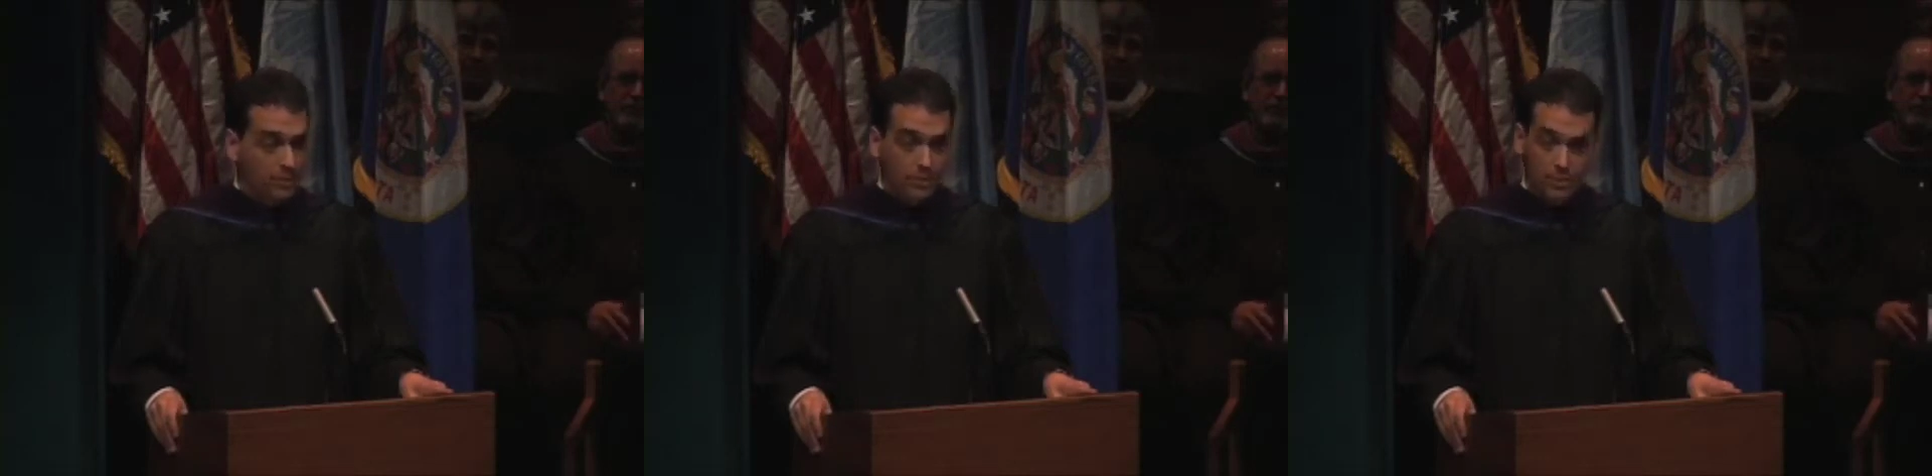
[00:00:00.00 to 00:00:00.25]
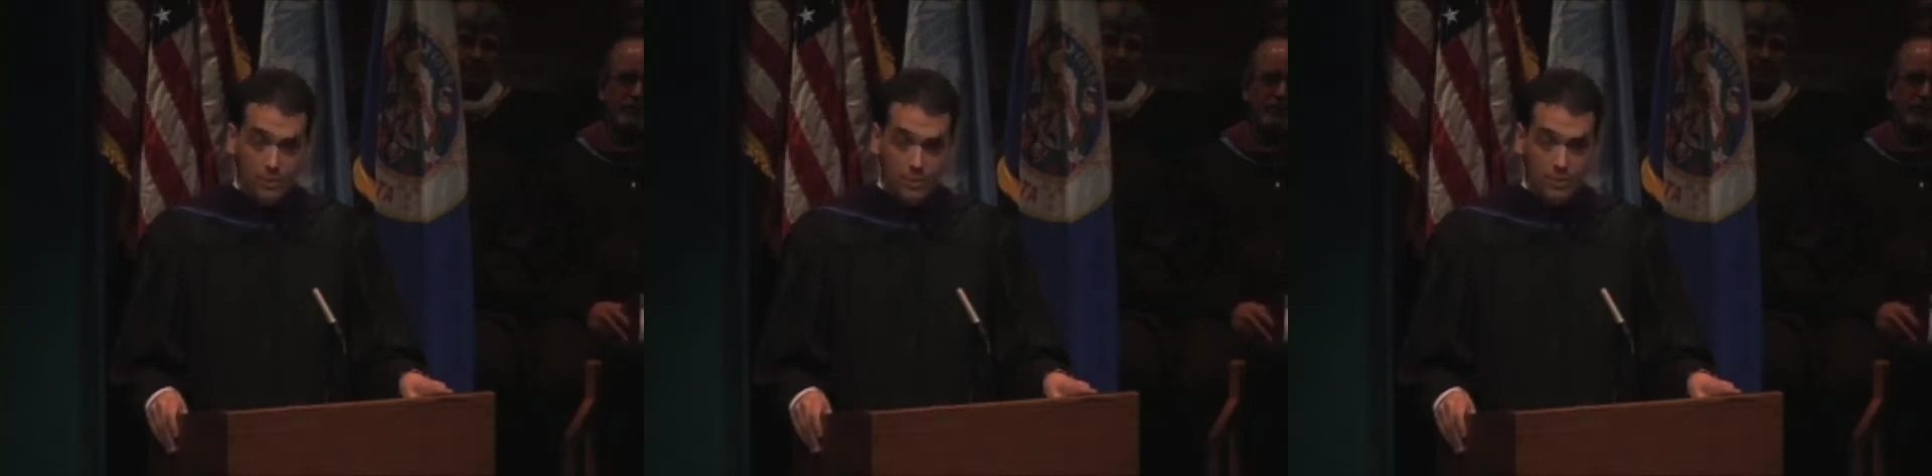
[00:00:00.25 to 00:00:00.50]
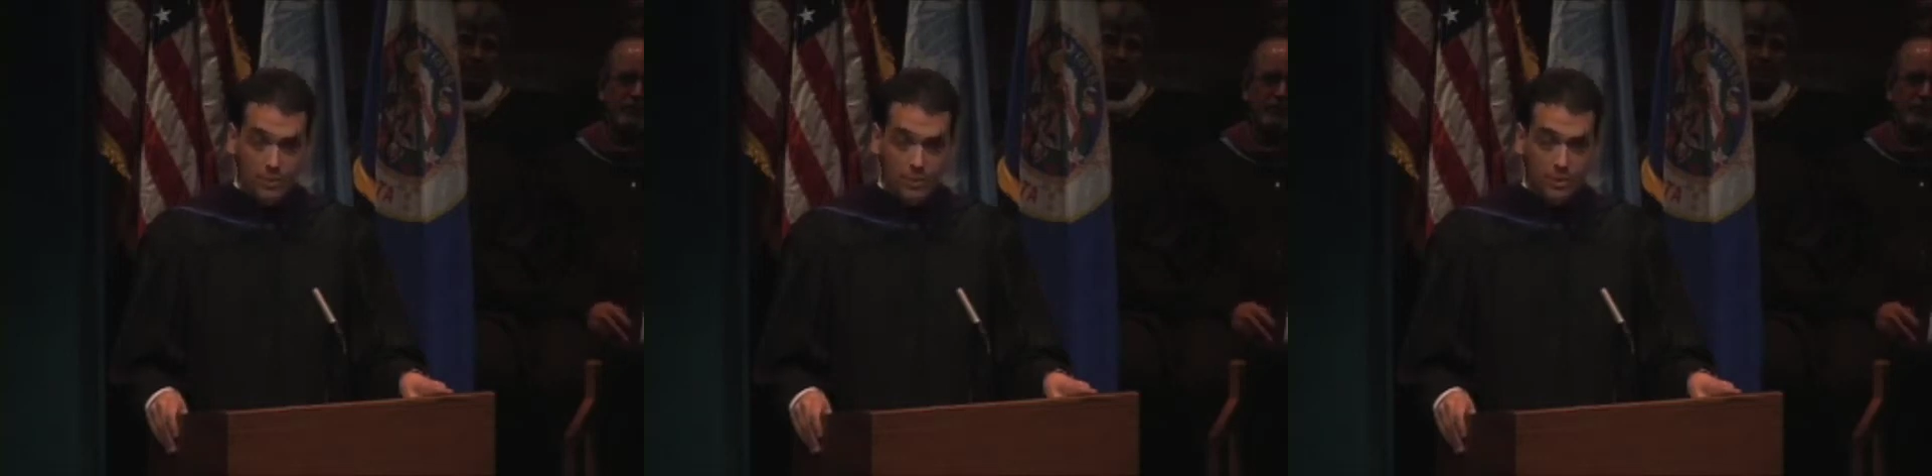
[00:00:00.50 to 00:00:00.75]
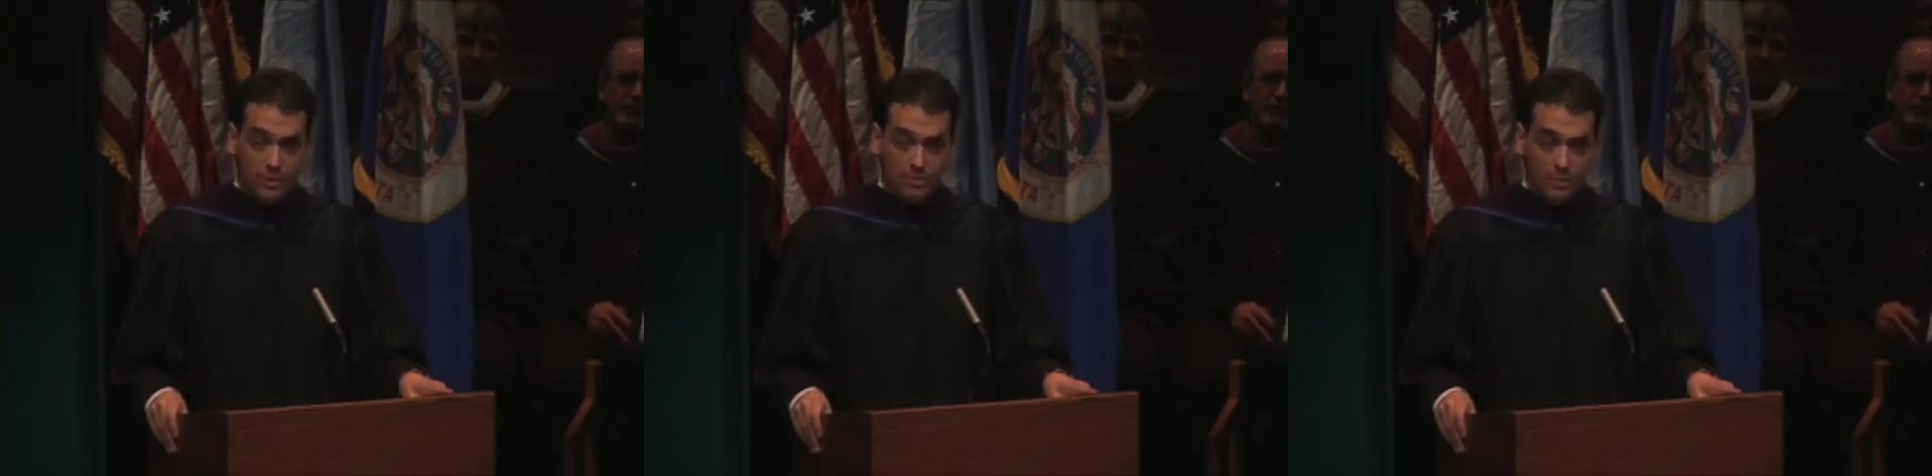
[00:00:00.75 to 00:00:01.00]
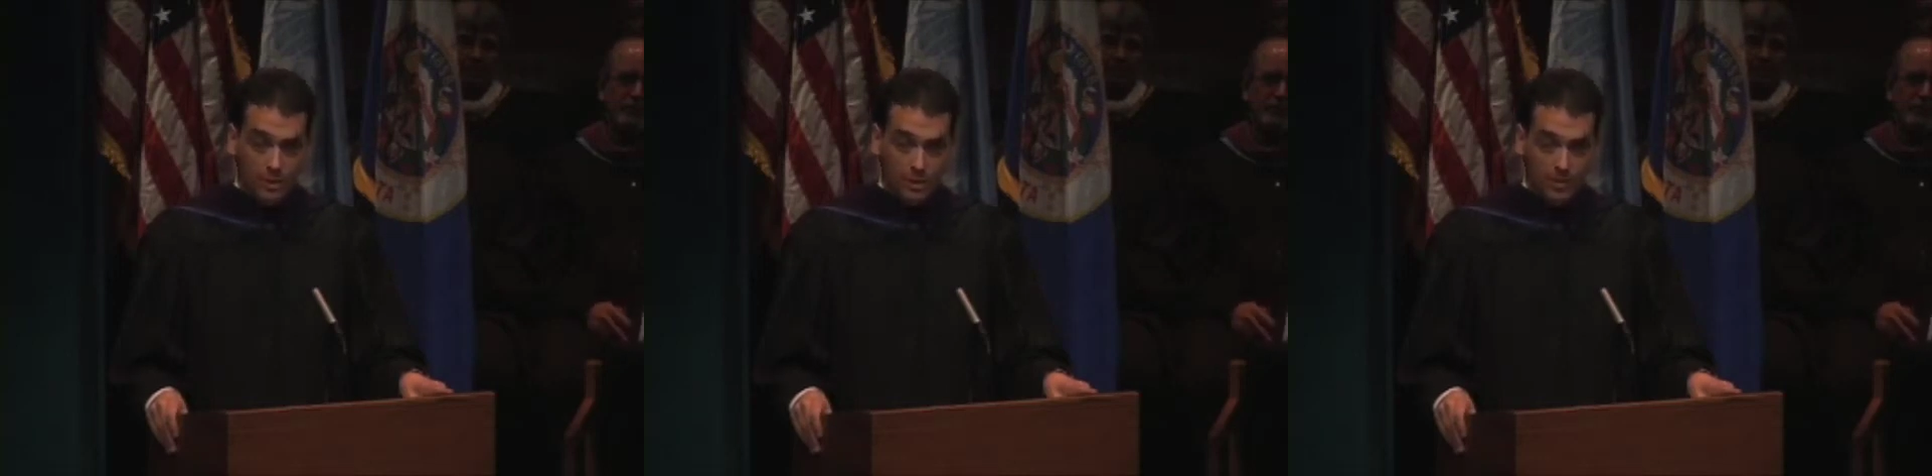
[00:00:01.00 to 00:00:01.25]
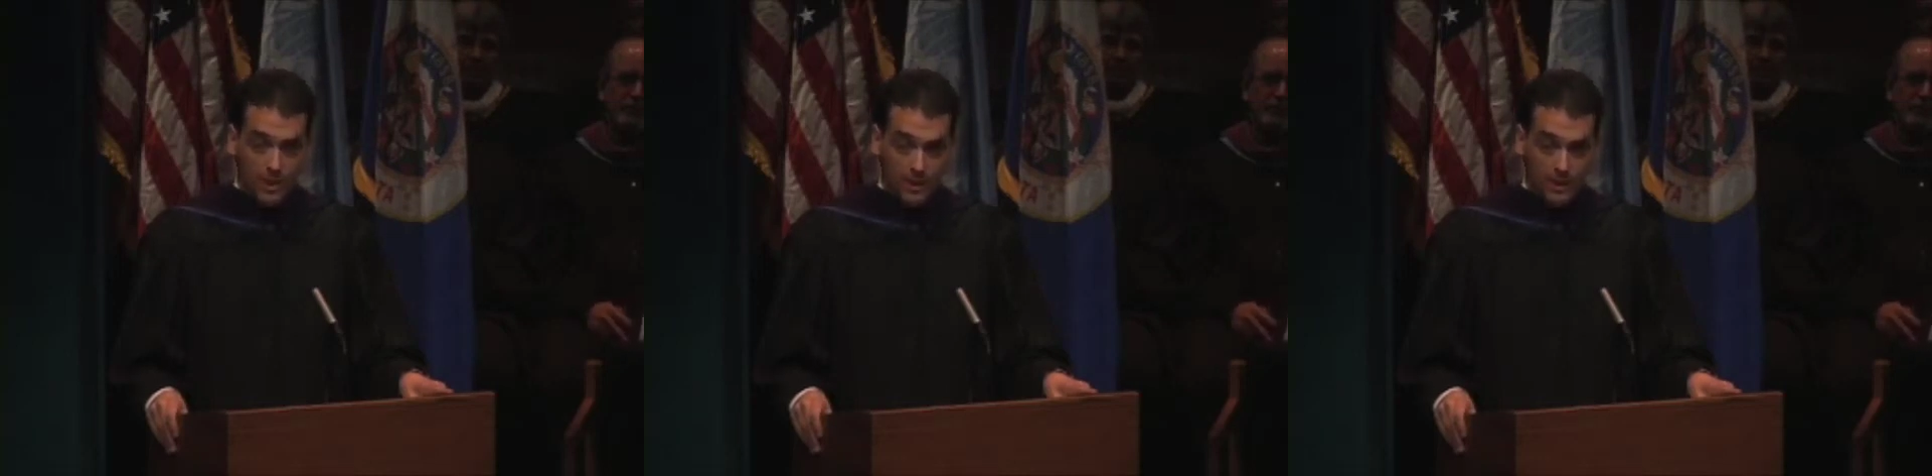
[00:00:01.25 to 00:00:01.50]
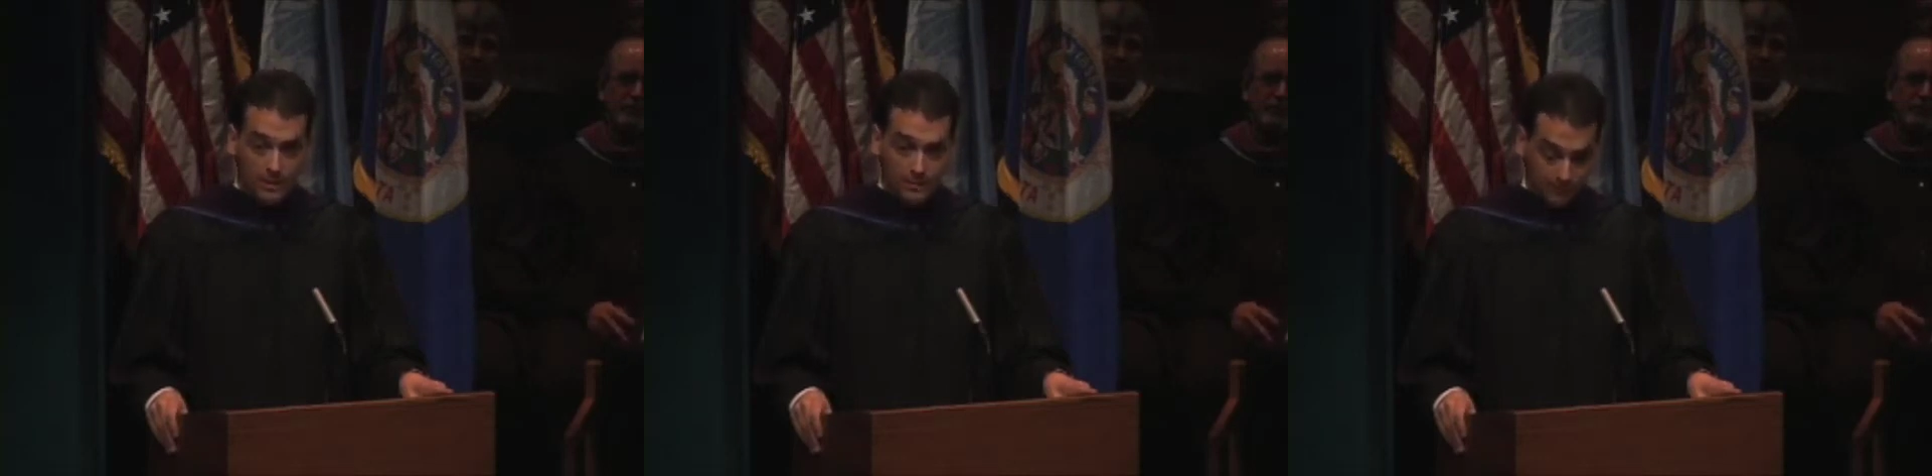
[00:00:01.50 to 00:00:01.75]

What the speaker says: soon started falling behind.